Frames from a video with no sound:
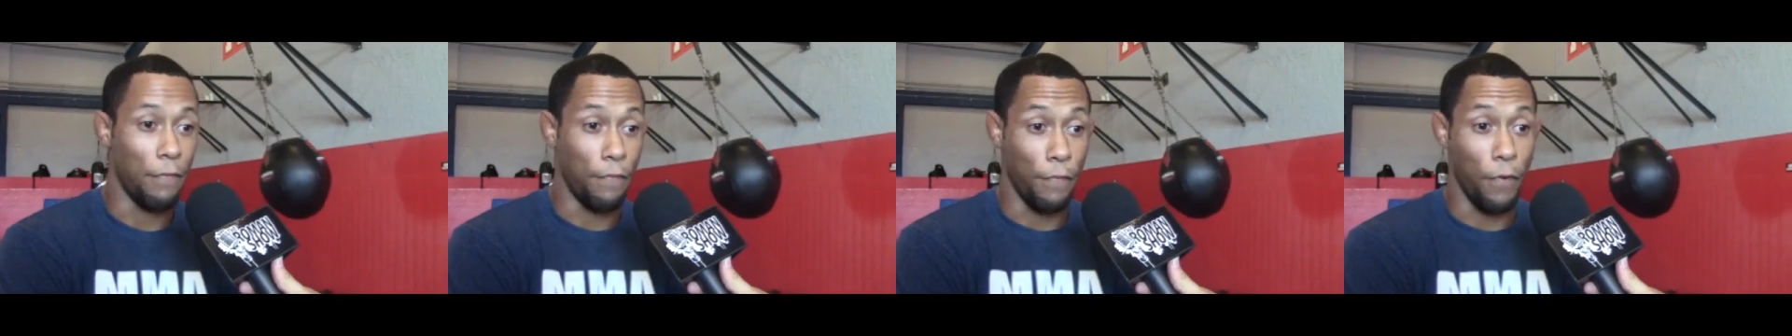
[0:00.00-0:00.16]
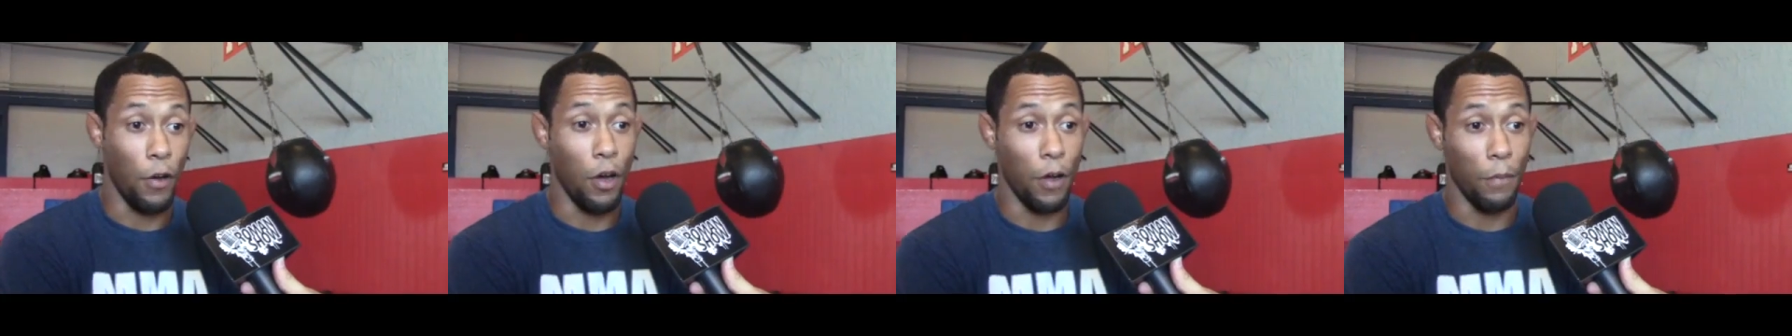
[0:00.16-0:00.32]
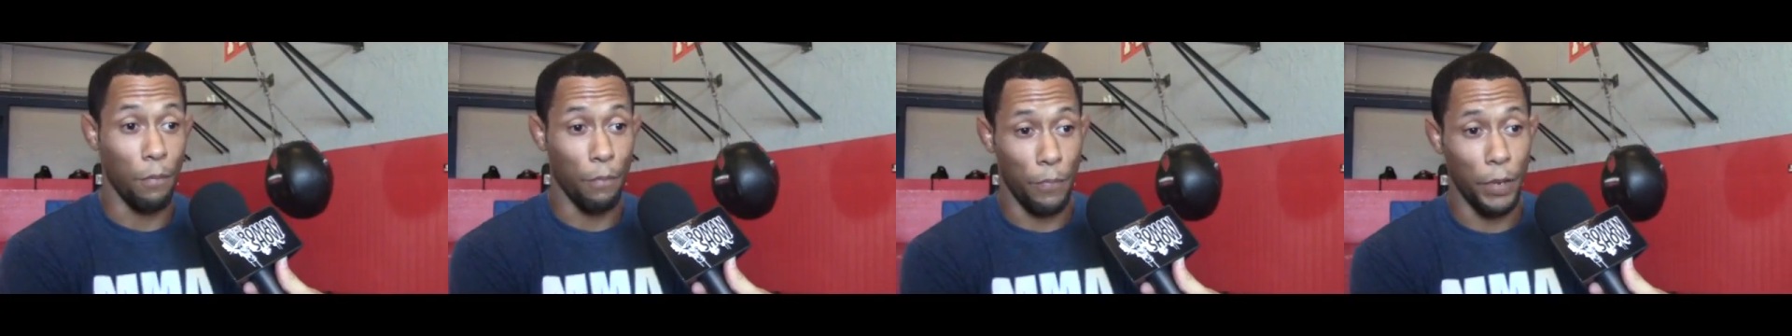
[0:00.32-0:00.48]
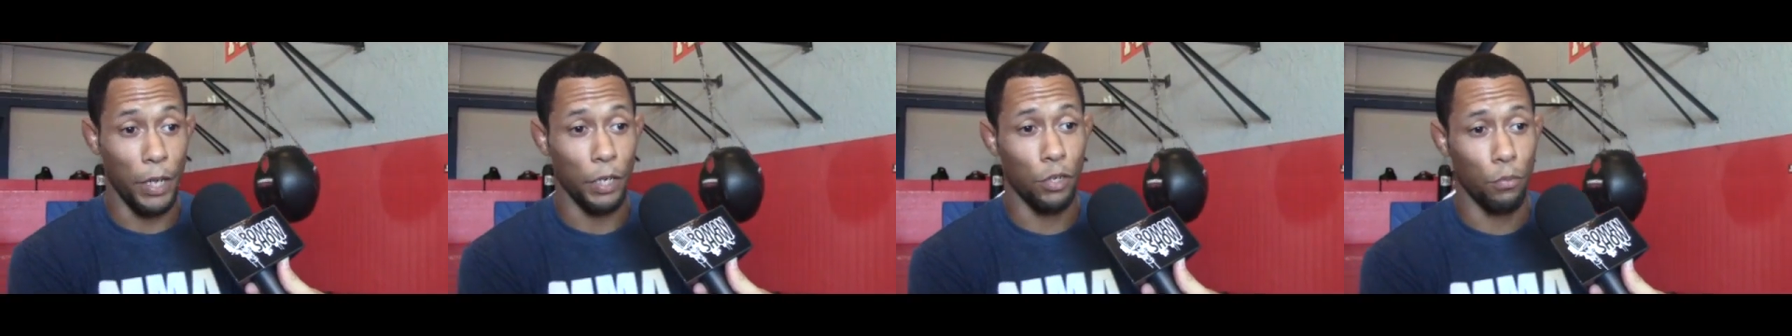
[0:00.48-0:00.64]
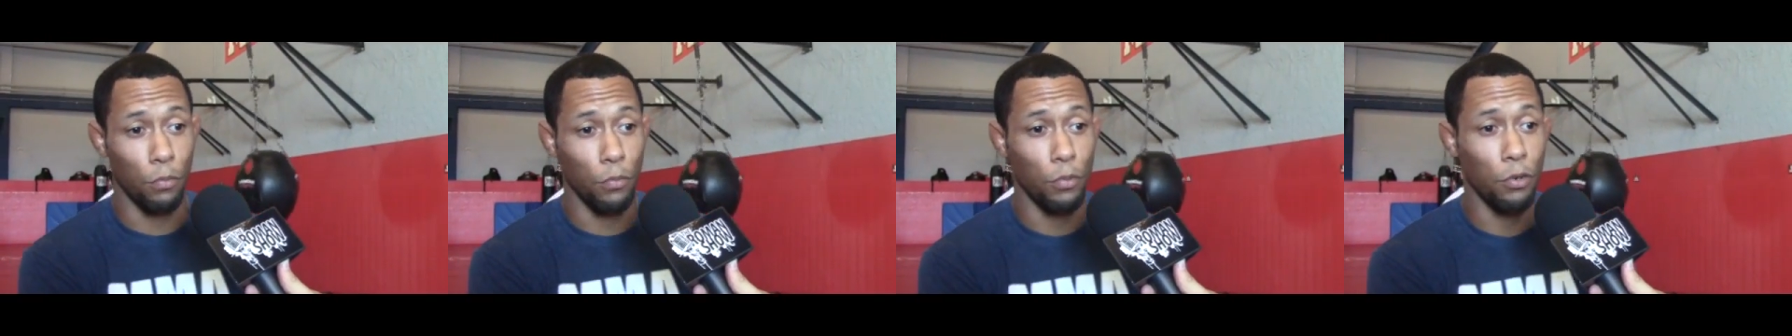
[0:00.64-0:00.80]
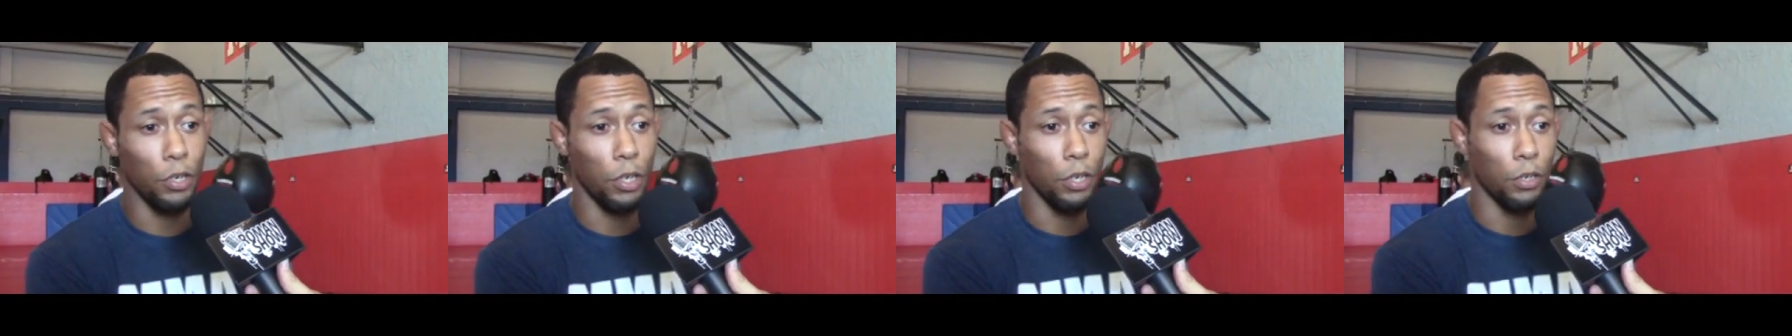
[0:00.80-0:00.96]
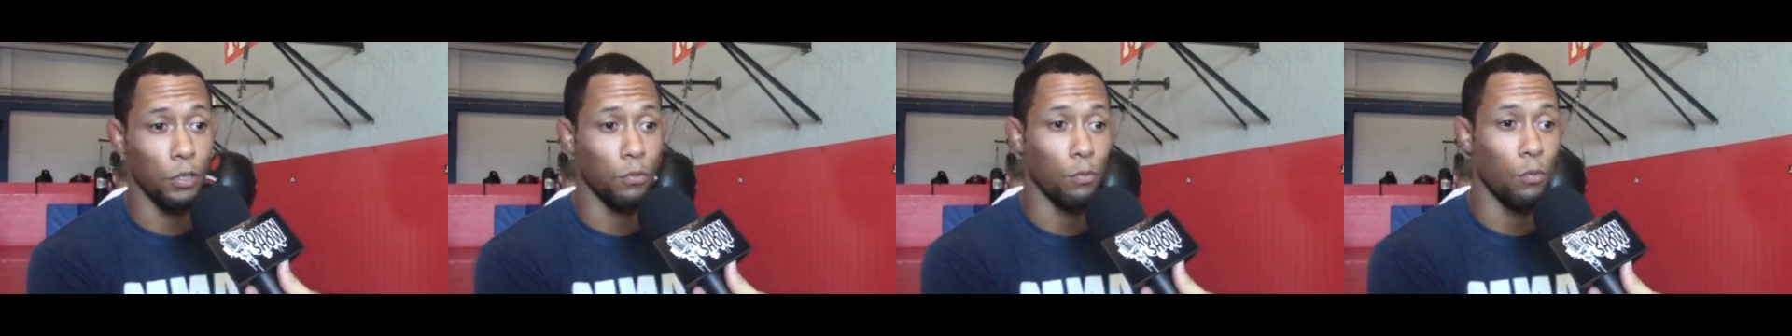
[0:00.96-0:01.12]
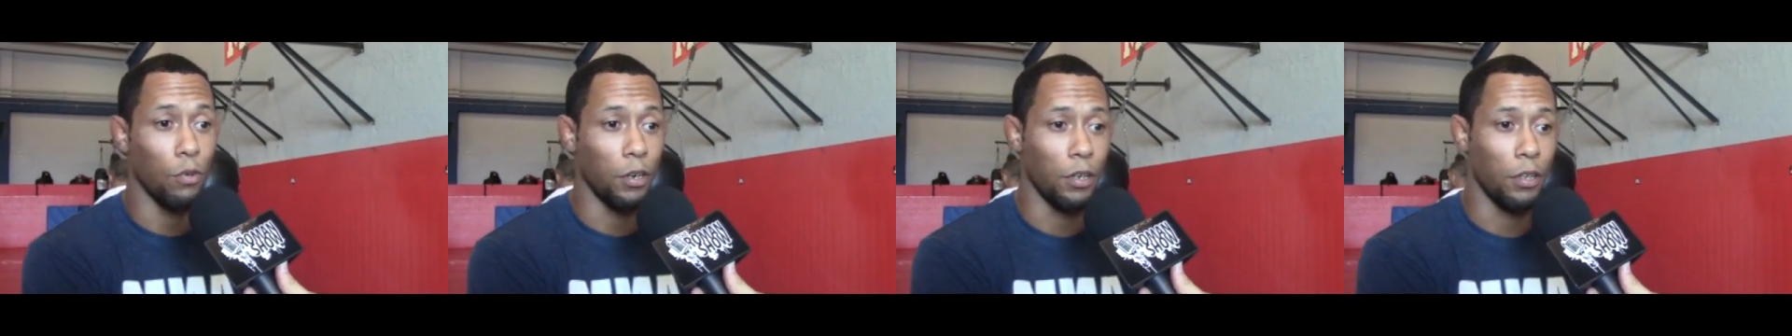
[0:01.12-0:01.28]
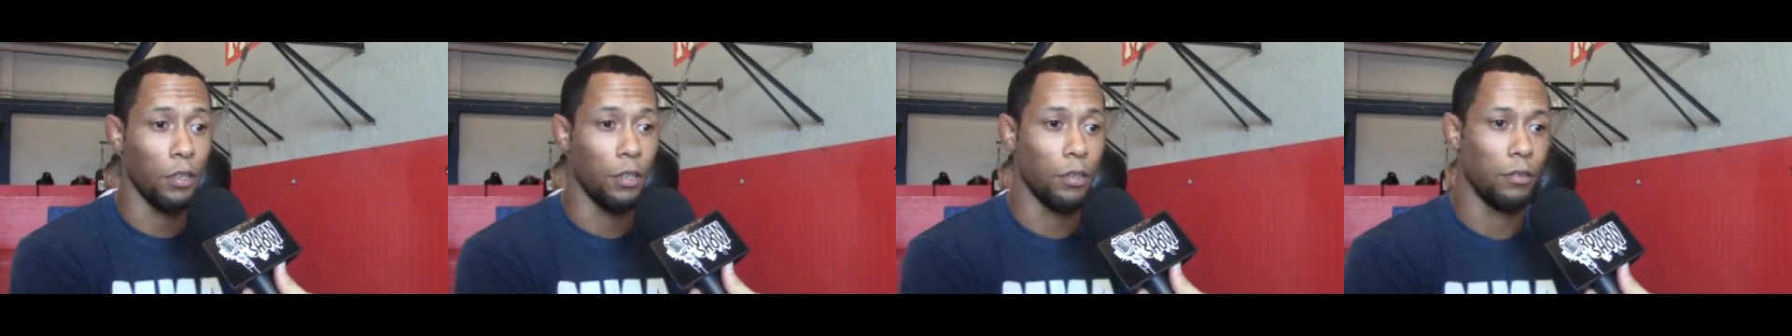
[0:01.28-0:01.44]
fought Pedro Munha is
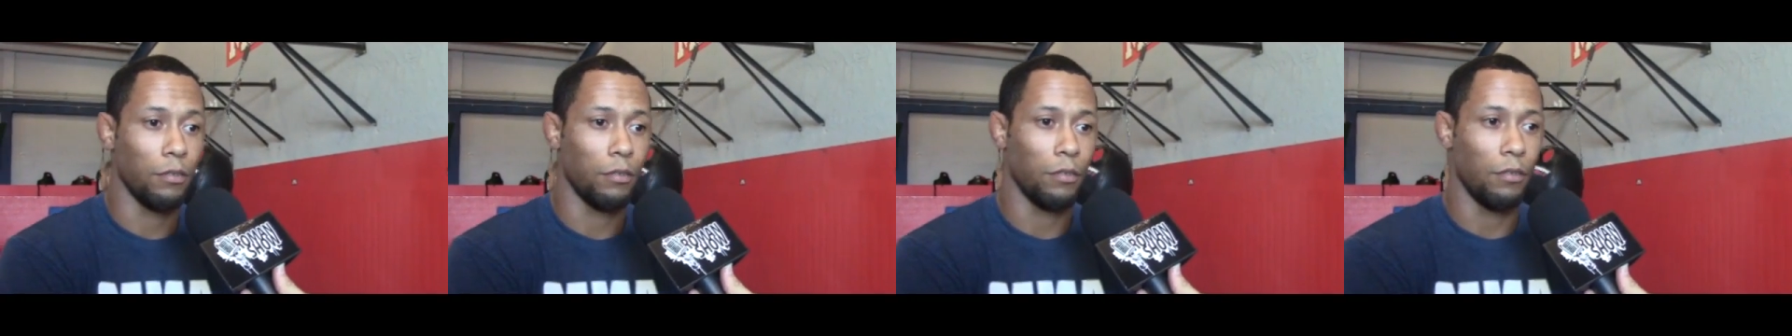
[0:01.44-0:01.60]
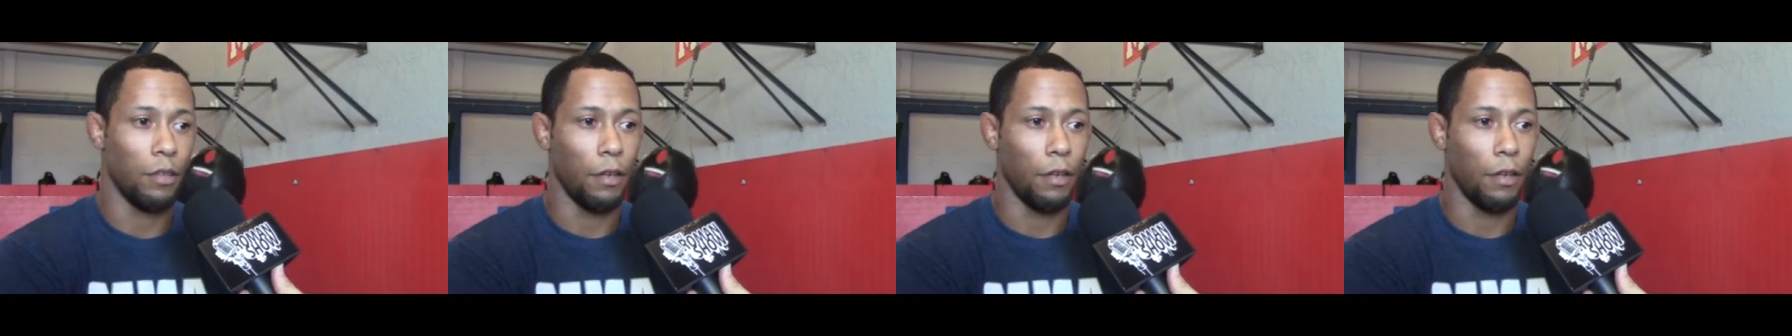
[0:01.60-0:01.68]
one of the,